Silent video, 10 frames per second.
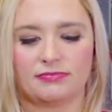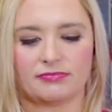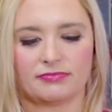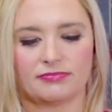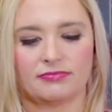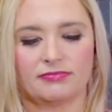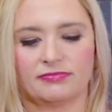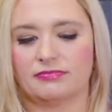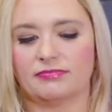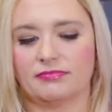
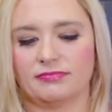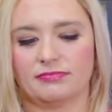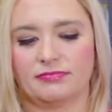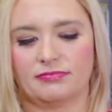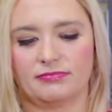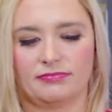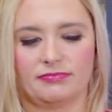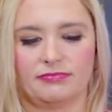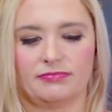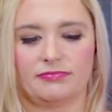
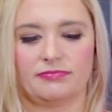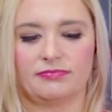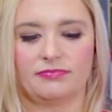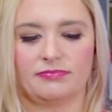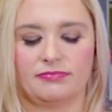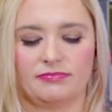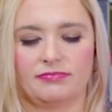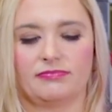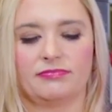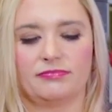
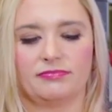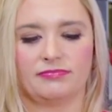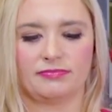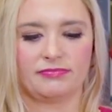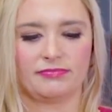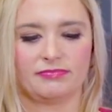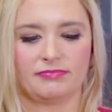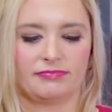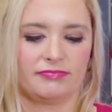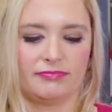
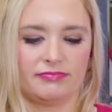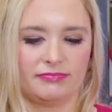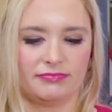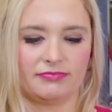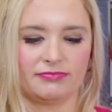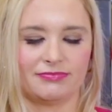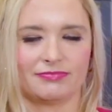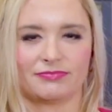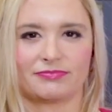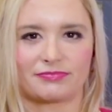
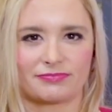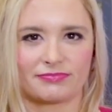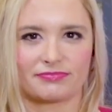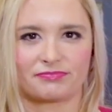The person shown says nothing.